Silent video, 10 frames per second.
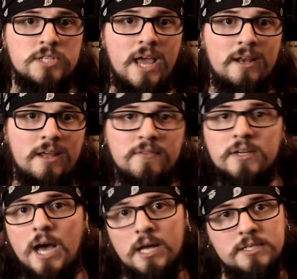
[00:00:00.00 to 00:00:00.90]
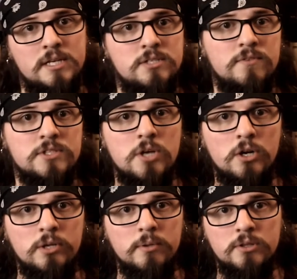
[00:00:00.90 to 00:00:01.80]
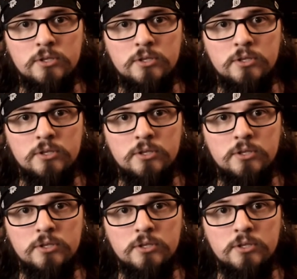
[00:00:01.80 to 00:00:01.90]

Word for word: and in the context of this argument,